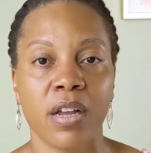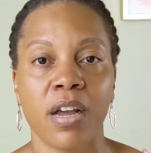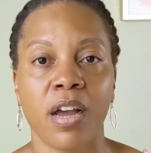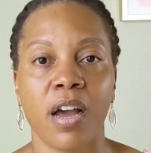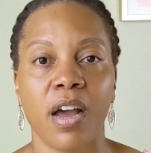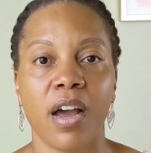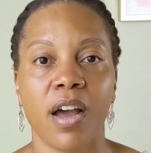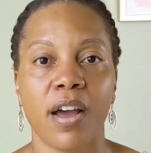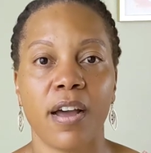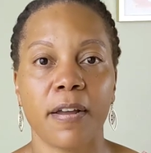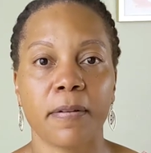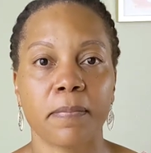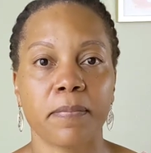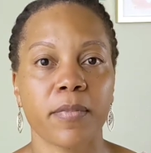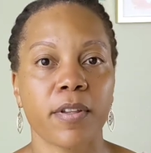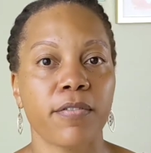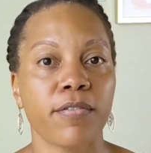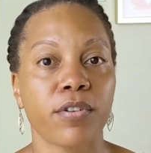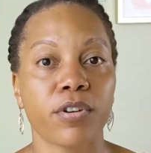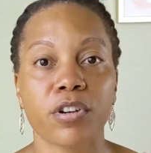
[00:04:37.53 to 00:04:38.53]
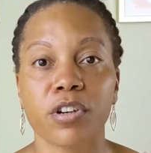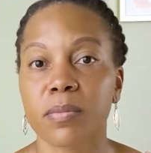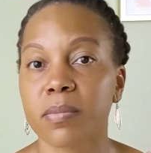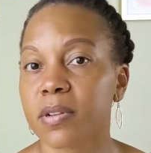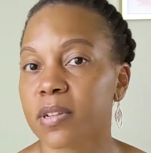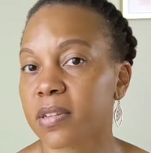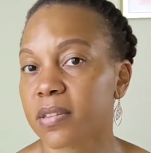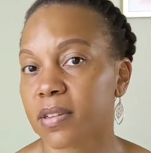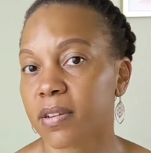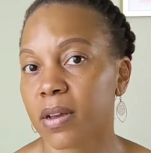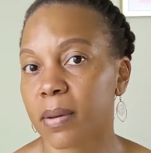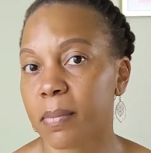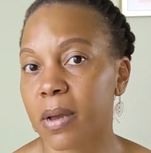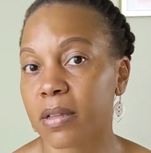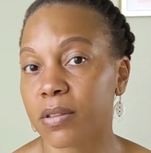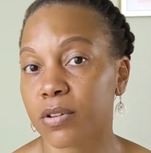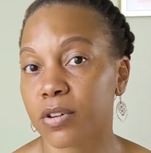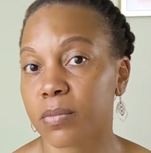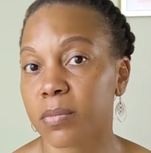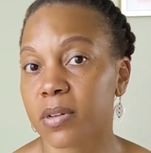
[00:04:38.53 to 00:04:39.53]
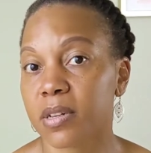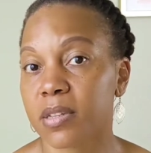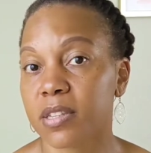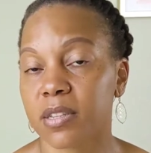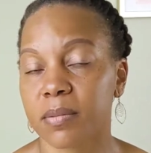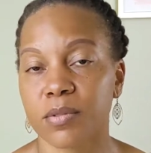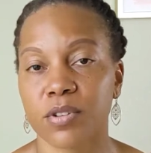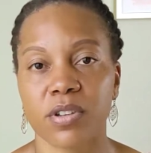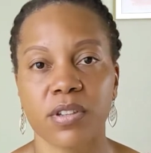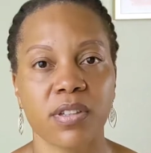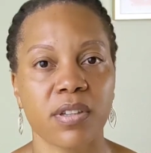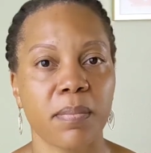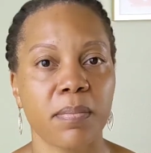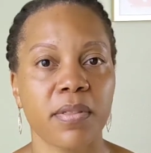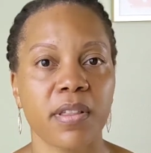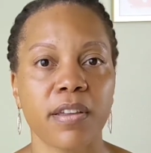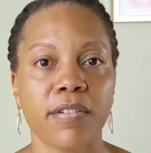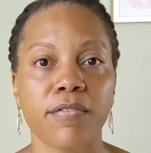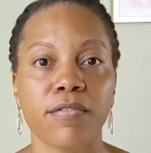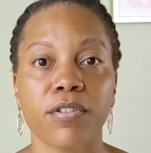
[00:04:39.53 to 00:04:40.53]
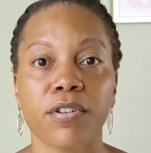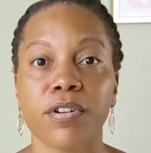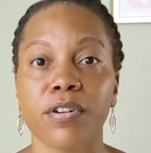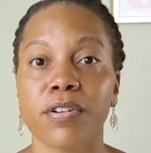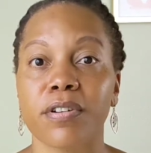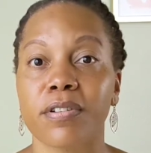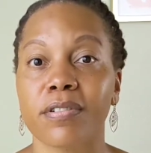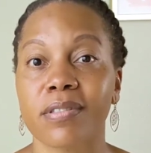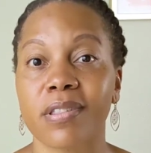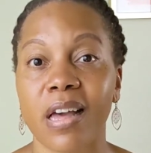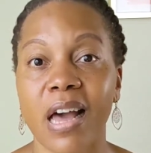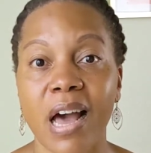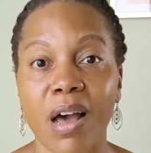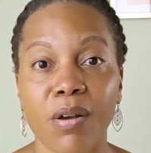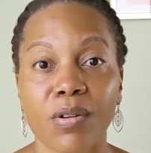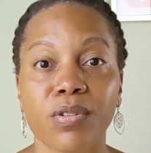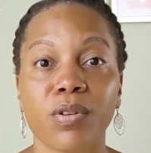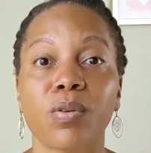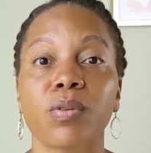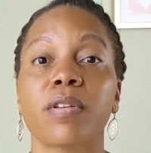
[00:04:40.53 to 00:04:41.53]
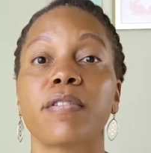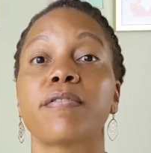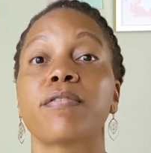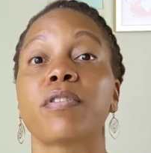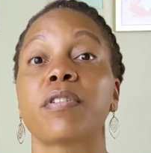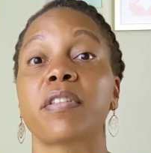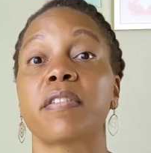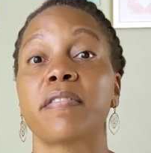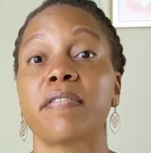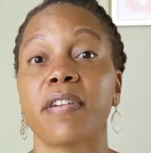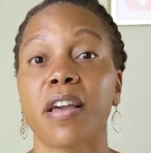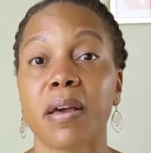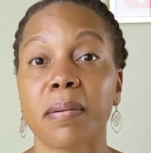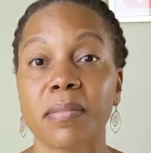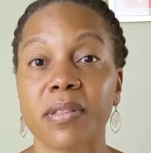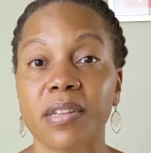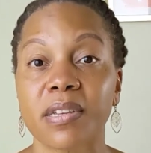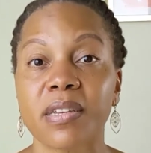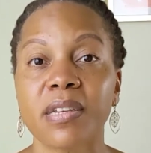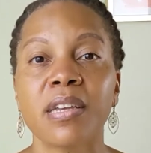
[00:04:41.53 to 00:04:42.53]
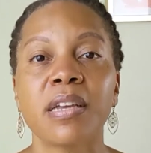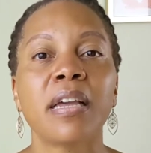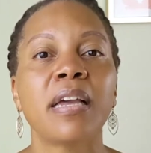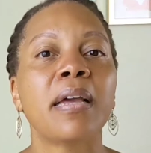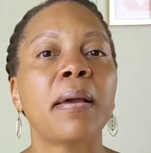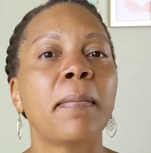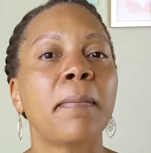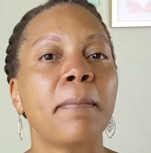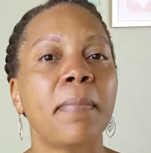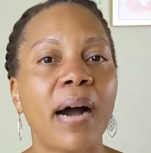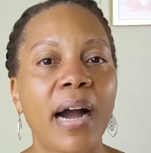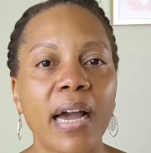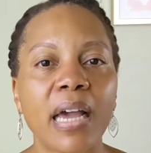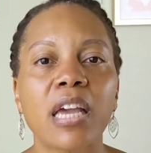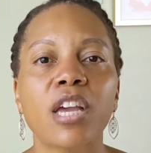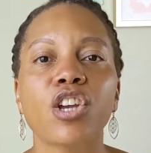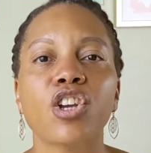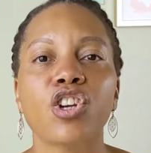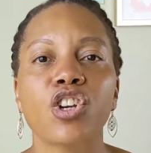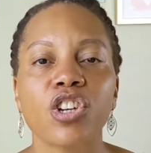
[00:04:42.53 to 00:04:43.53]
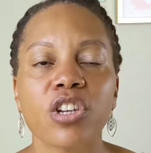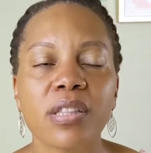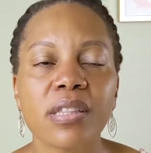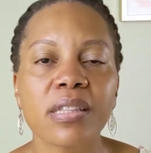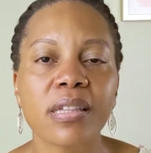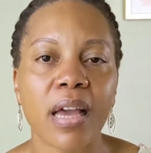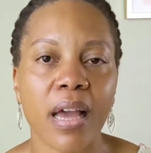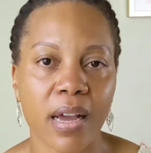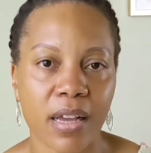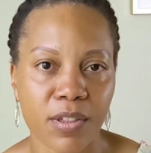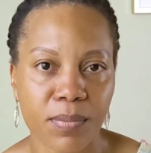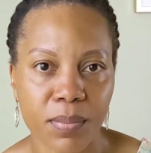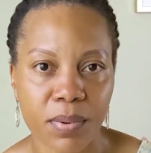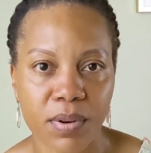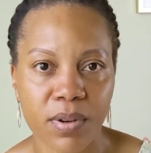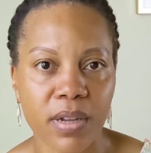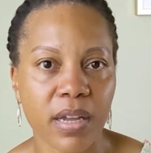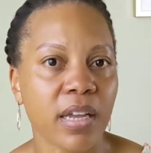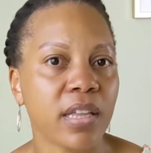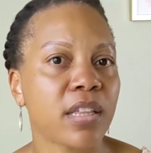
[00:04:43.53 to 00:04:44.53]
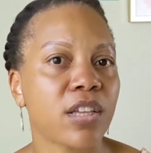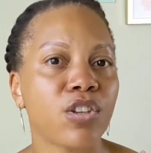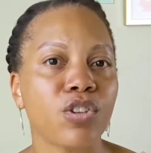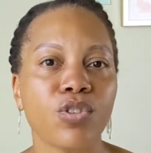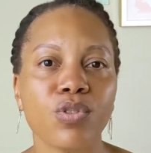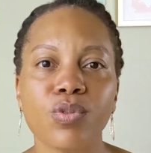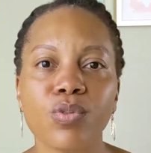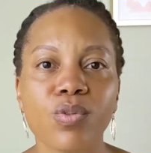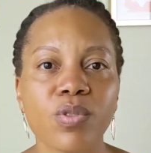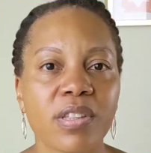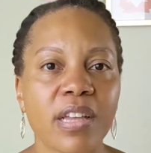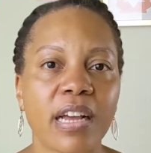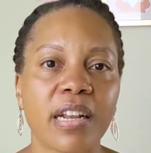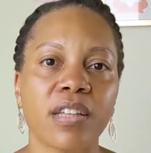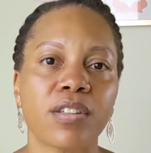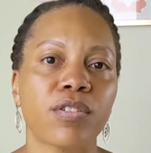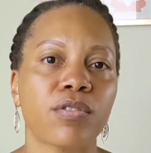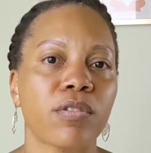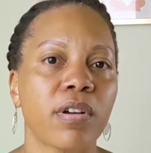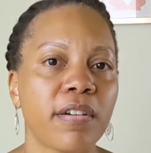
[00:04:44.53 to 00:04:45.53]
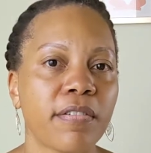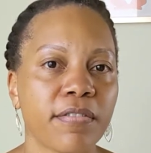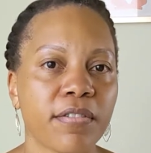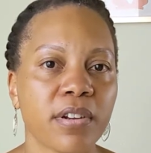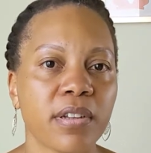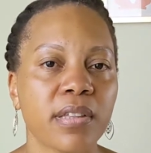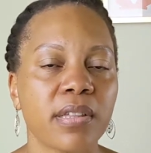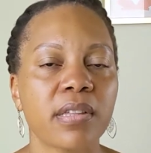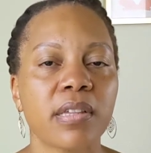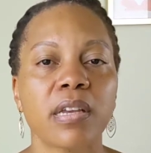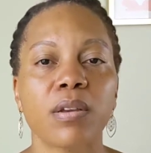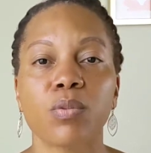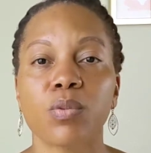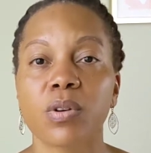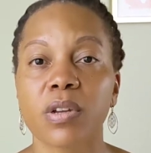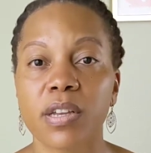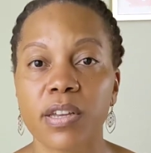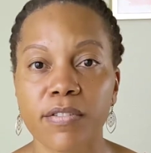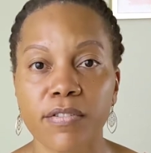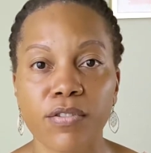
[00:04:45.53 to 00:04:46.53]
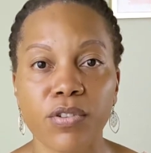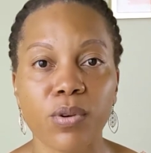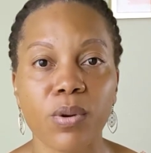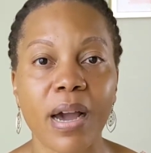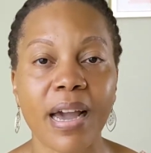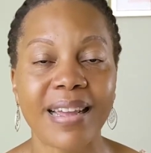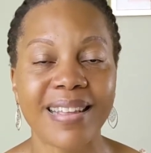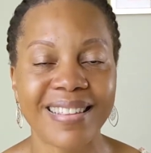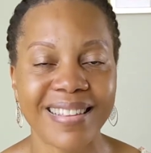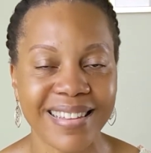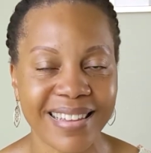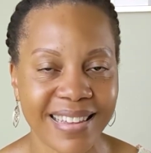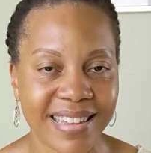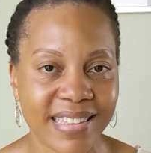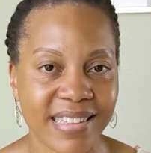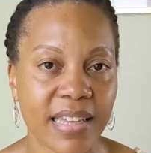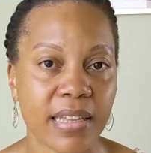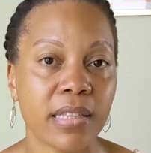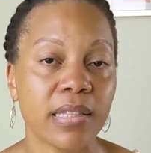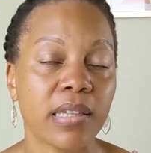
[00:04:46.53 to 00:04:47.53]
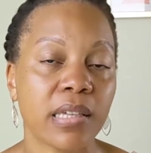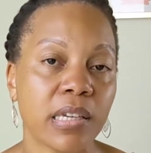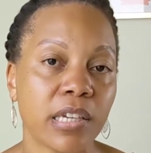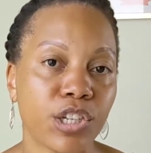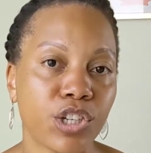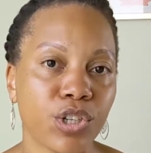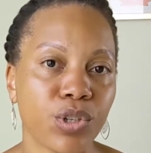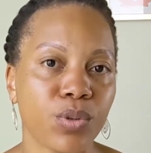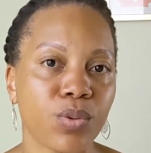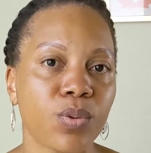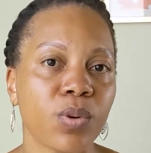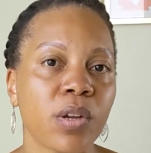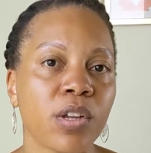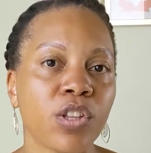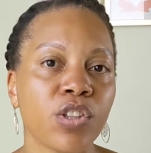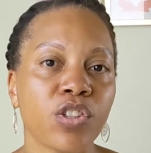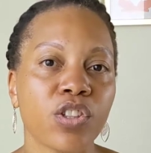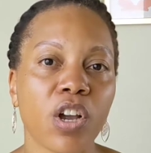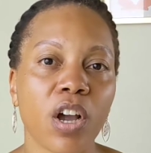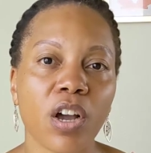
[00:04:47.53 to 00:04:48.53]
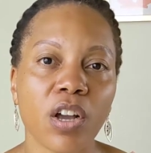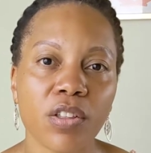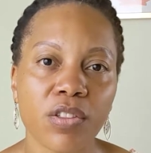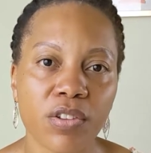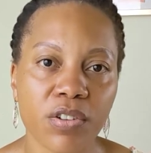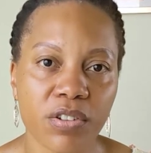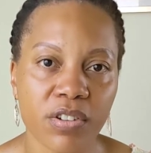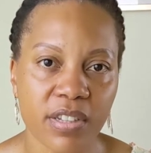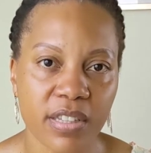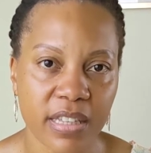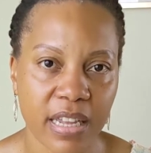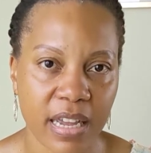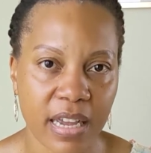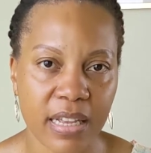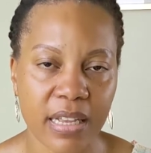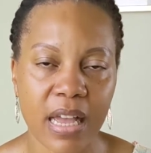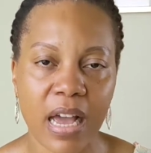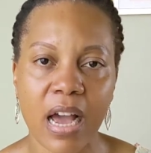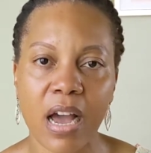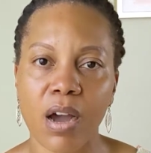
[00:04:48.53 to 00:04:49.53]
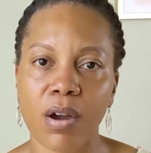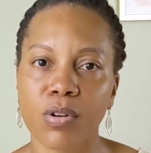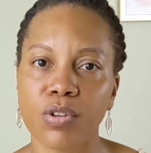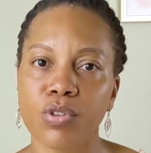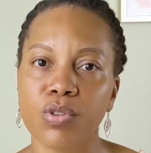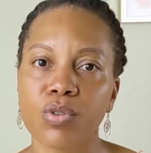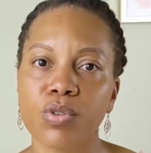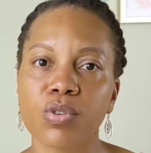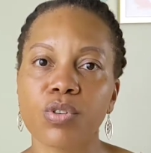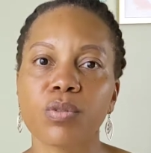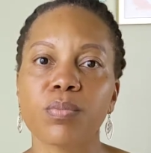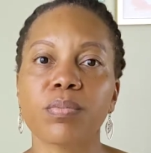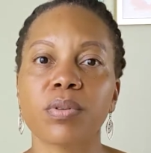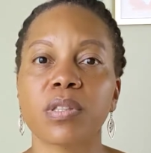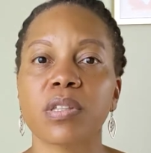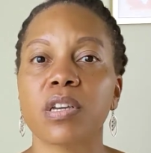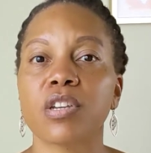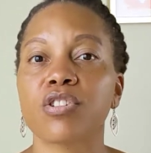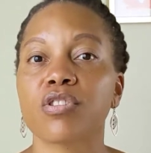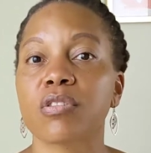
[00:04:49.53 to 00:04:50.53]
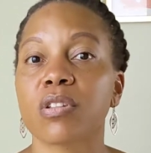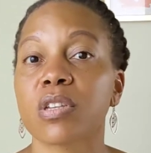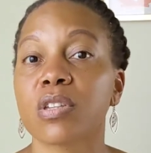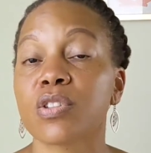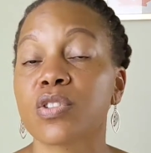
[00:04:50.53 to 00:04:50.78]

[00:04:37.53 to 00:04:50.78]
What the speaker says: for about herbalism, just something for the household and for the family. Buy a good textbook and then use that as a reference. It will give you ideas and teach you to understand how you could potentially